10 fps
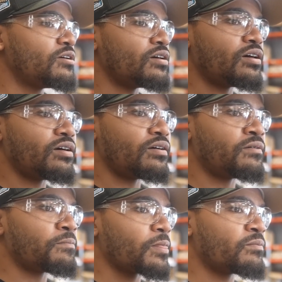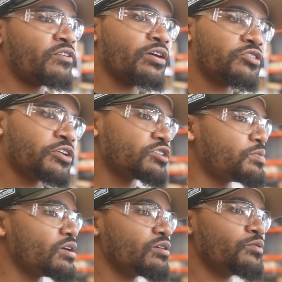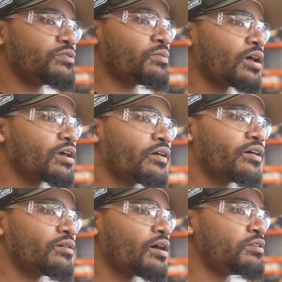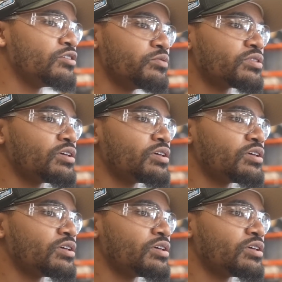I'm very transparent with like how I deal with